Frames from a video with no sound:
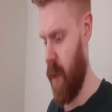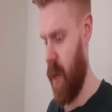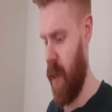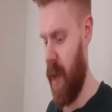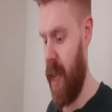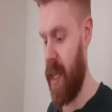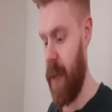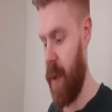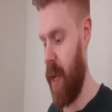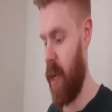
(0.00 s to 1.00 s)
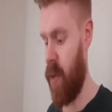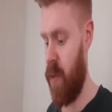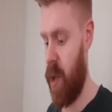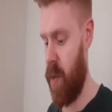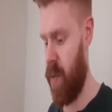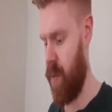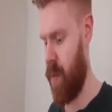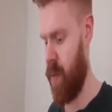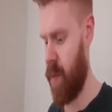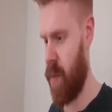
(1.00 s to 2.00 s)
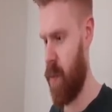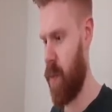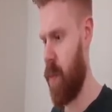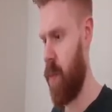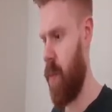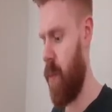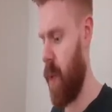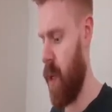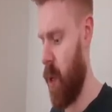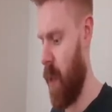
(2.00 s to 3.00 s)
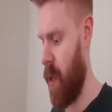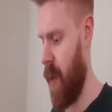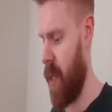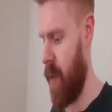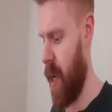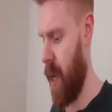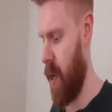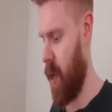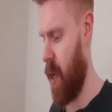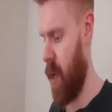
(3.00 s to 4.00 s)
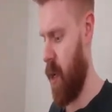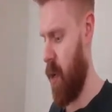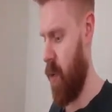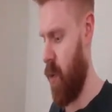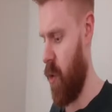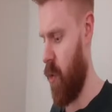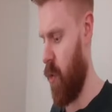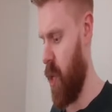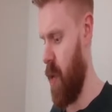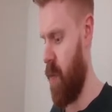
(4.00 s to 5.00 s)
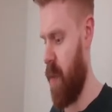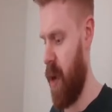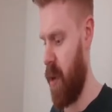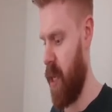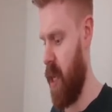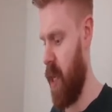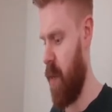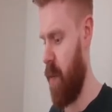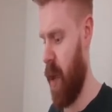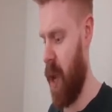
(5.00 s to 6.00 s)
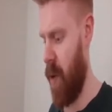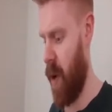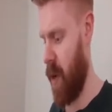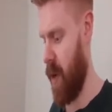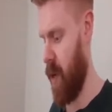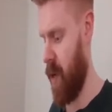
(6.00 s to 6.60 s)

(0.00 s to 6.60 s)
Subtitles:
And then AC Milan as well. So I picked up AC Milan for the Dream Maldini pairing.